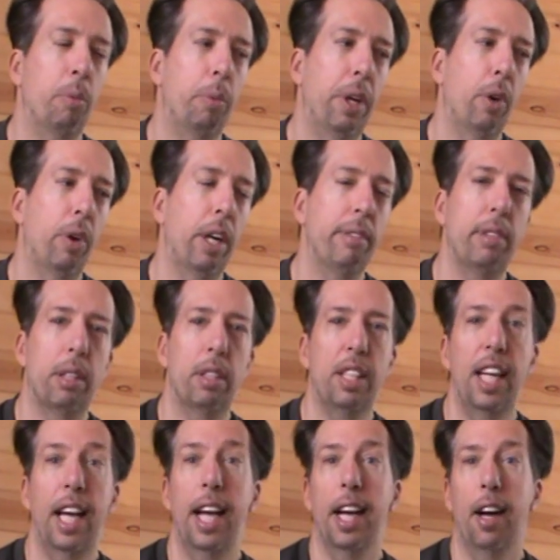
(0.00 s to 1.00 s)
and we don't have to
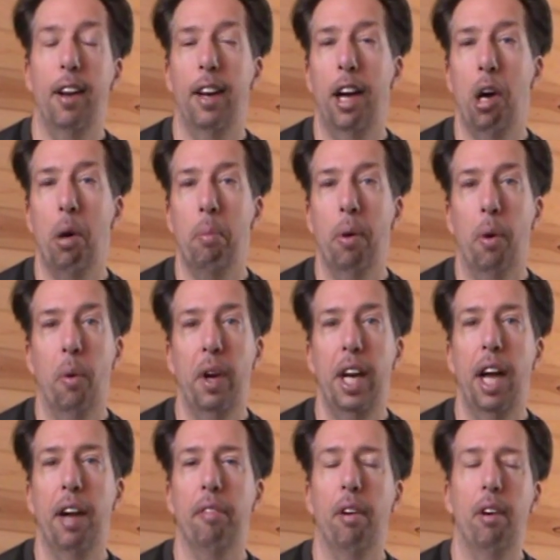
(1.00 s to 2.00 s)
say it out loud, but
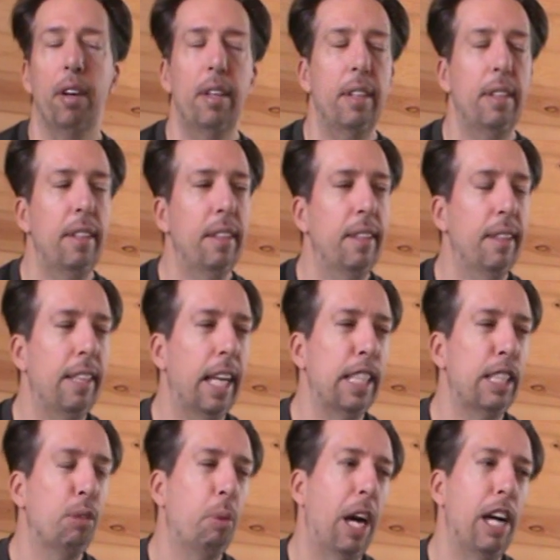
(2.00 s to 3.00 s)
whatever
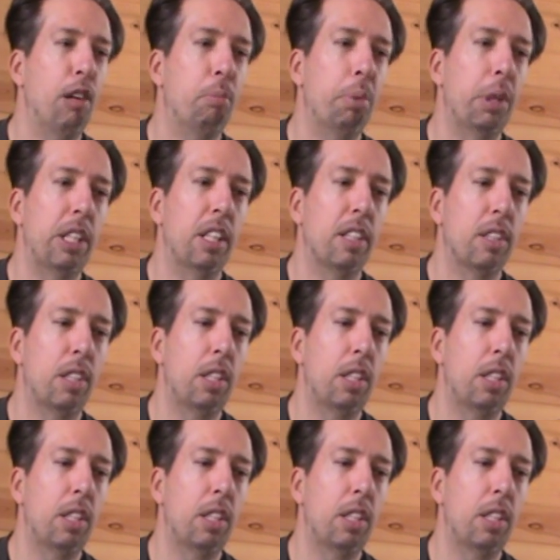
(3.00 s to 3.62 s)
that's my opinion.